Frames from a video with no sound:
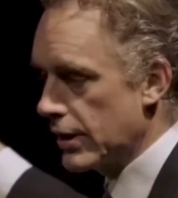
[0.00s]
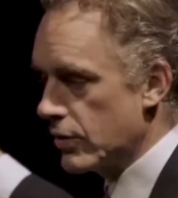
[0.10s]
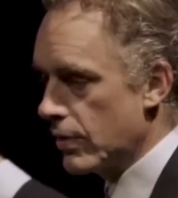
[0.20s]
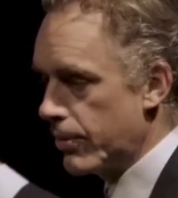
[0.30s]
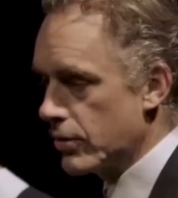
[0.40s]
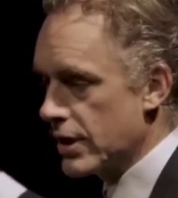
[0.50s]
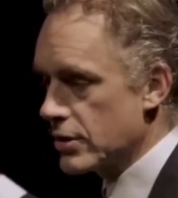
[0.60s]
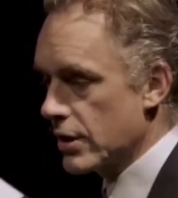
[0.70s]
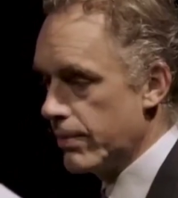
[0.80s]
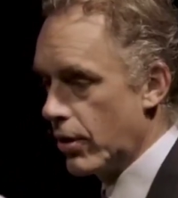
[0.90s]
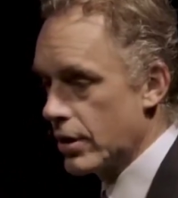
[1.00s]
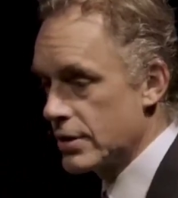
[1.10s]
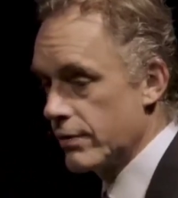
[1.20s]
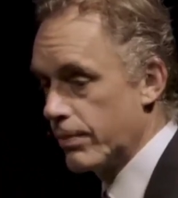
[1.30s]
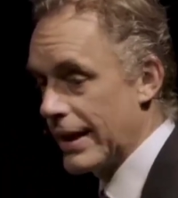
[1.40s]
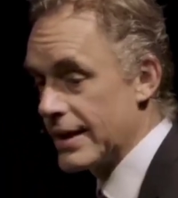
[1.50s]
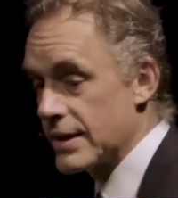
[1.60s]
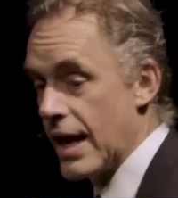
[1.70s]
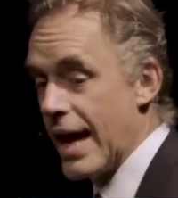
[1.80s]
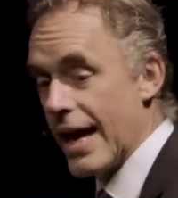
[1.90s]
into a potentially positive place.
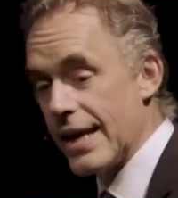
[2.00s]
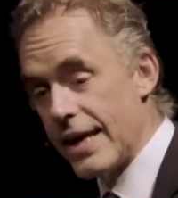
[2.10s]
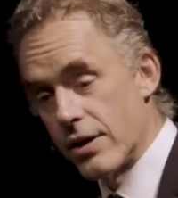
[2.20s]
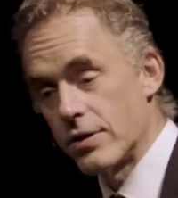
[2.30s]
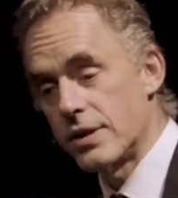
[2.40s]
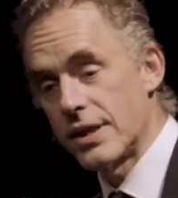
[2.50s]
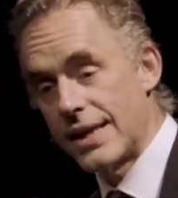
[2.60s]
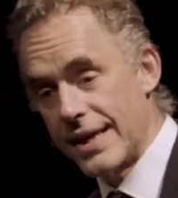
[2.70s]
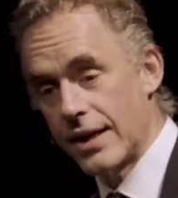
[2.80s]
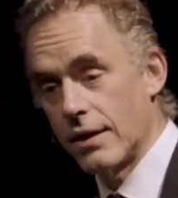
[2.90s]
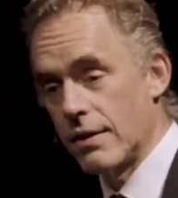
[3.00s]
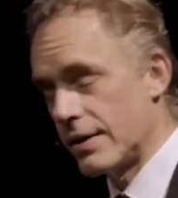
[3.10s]
And here's the kicker.